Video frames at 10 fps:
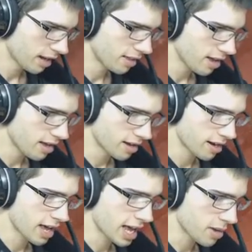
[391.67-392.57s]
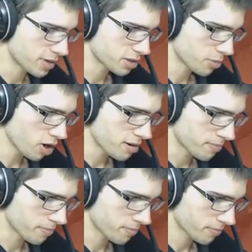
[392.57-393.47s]
And then a Mr. Mime,
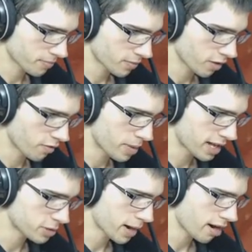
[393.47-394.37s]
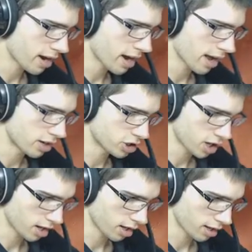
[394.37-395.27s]
bench barrier and
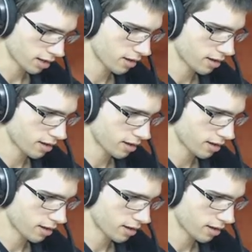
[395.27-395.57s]
juggling.